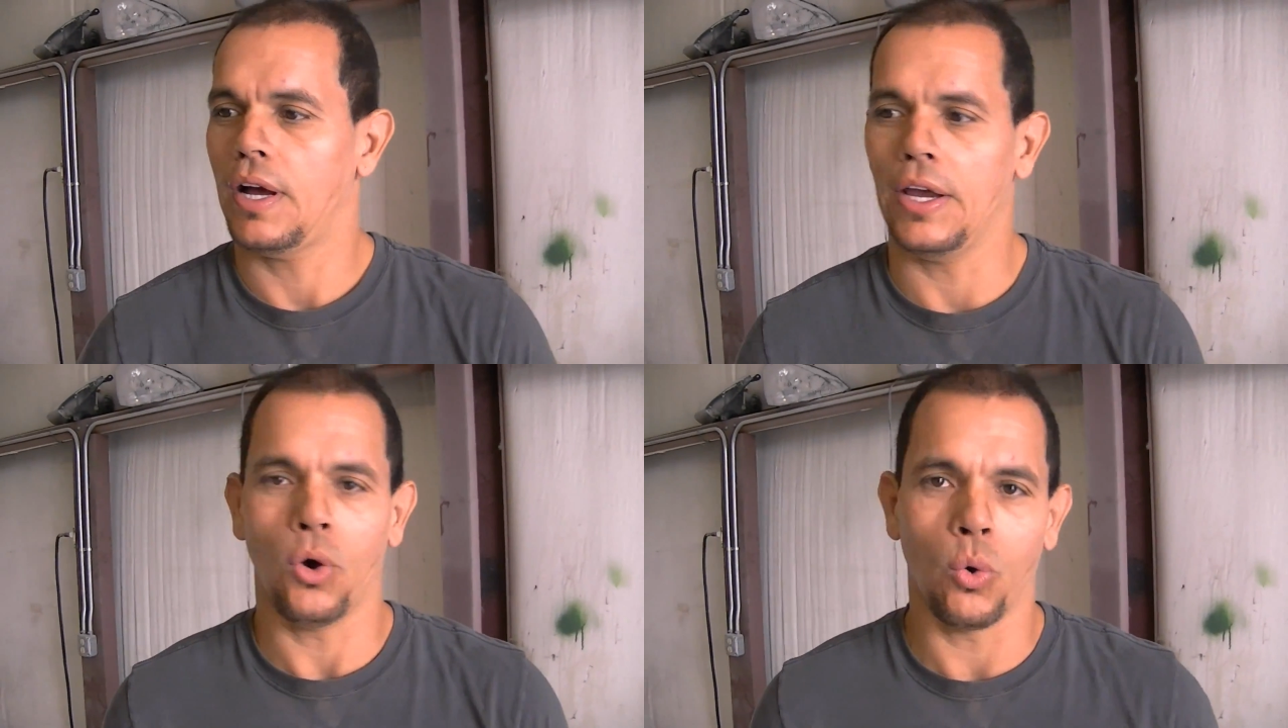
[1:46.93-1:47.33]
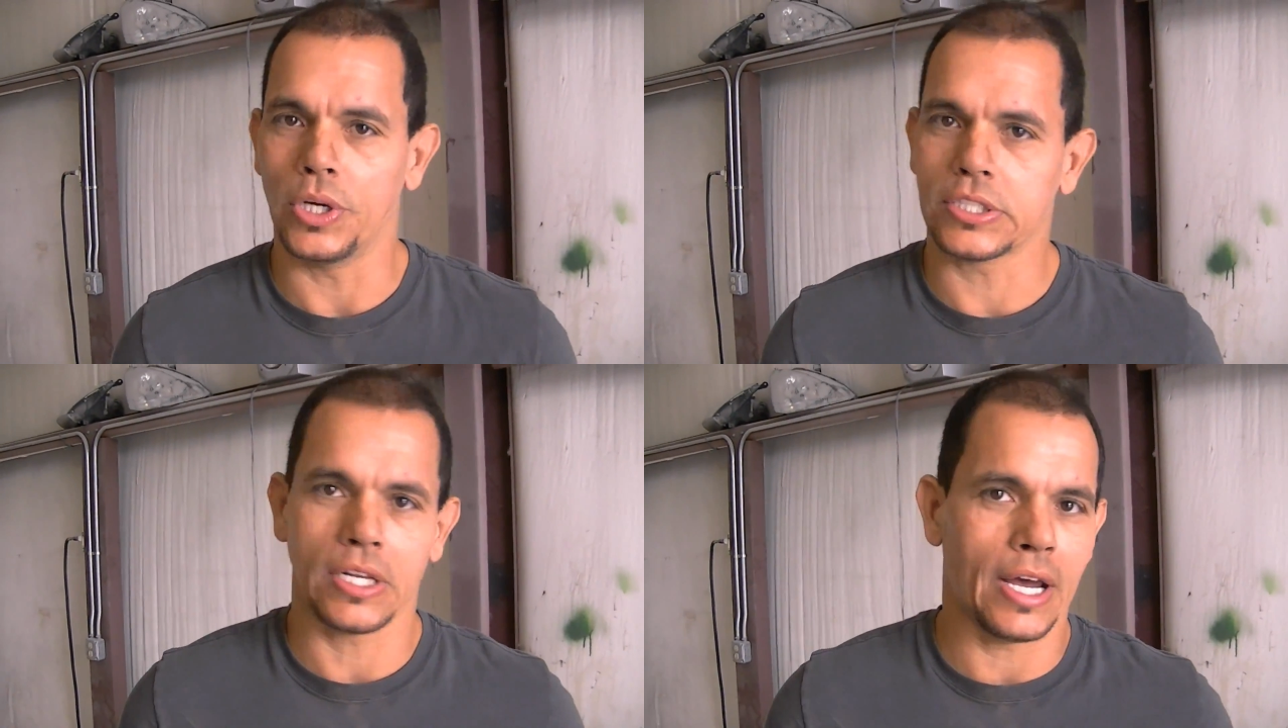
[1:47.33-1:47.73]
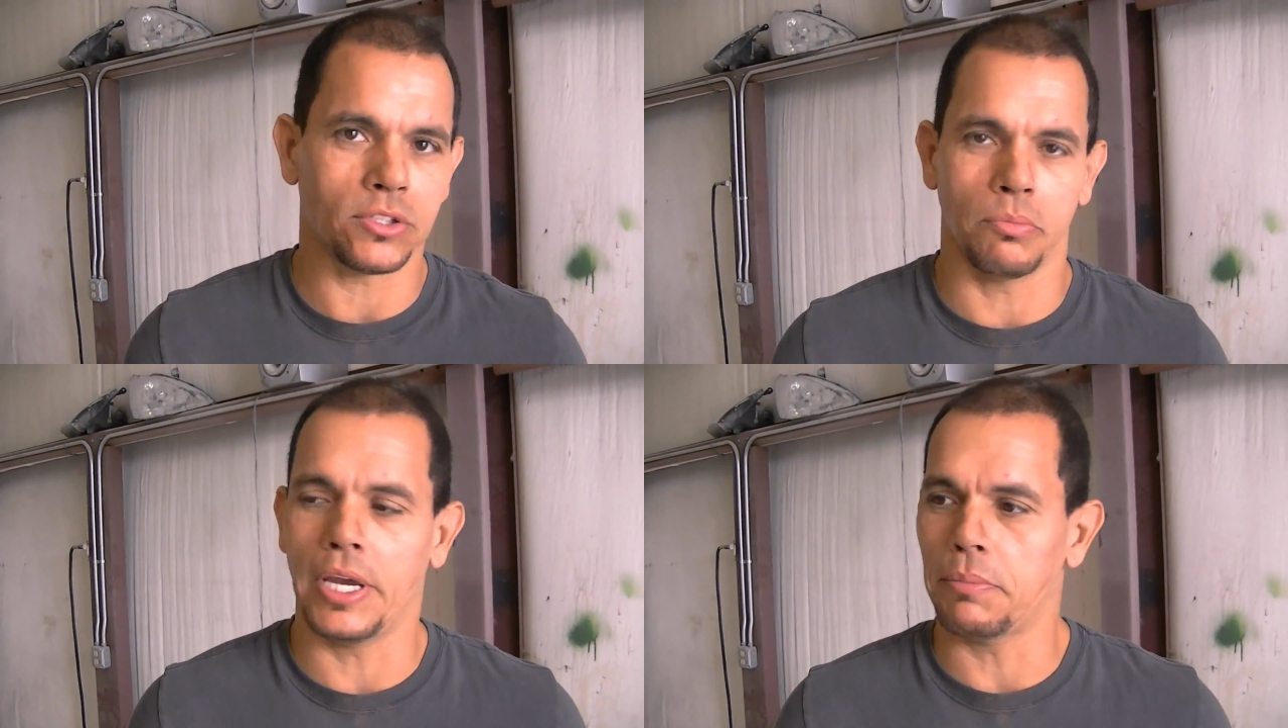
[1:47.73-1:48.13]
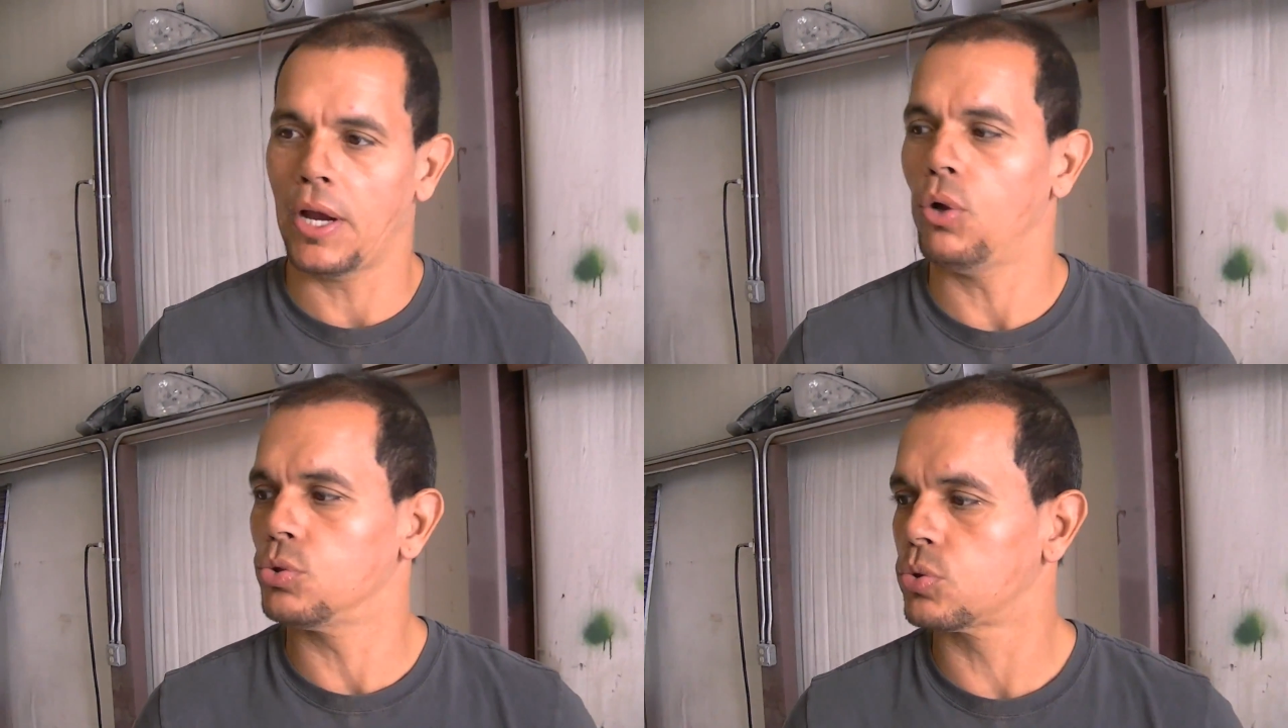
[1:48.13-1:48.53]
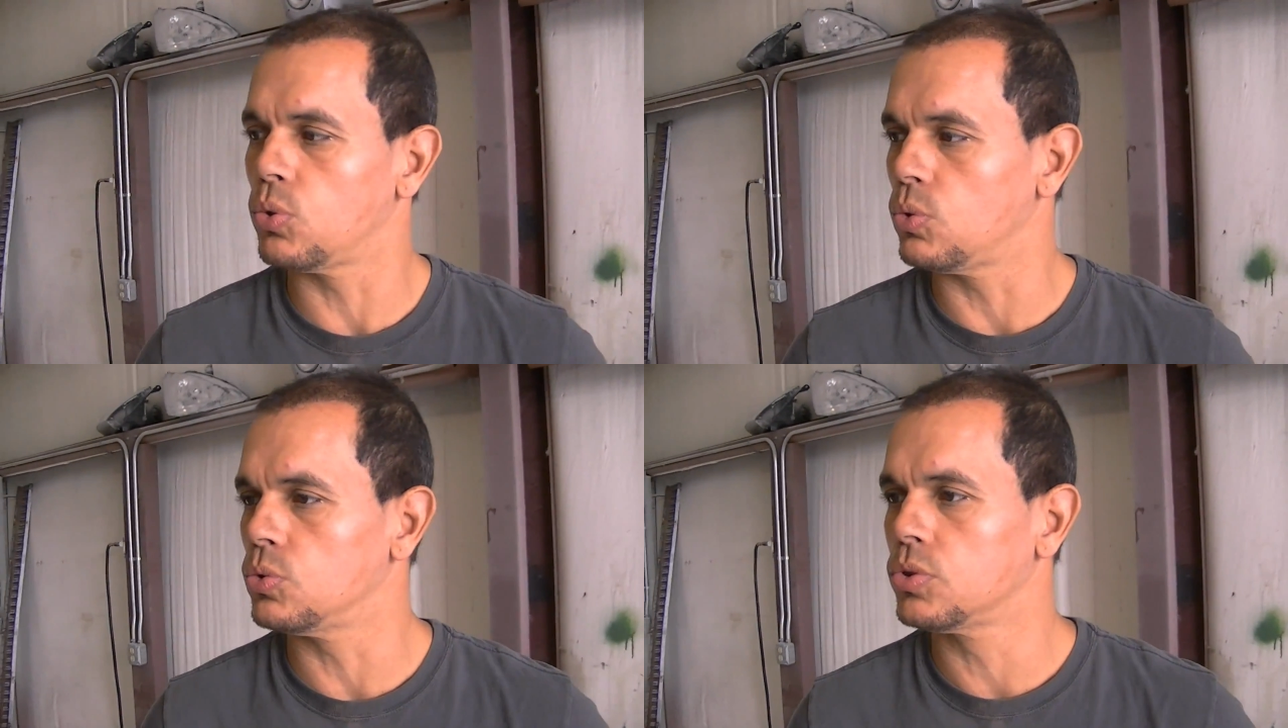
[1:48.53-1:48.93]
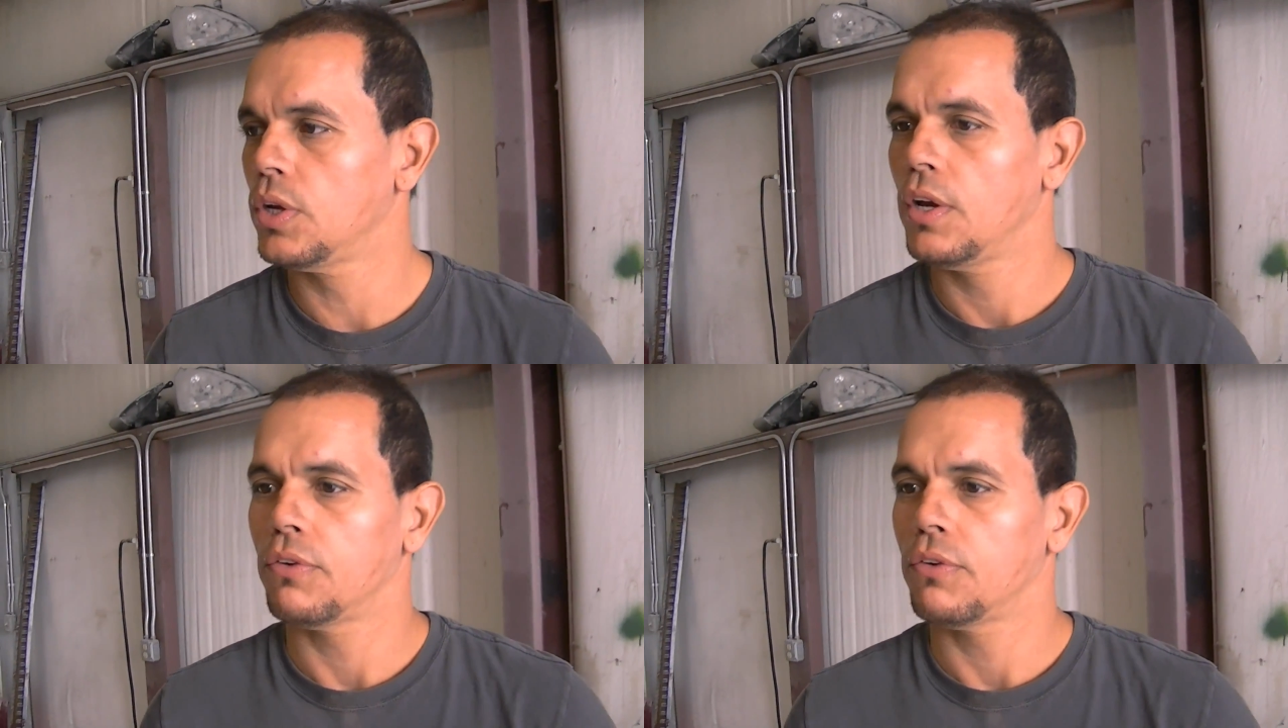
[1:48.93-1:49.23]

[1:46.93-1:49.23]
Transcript: I always like to make my own tools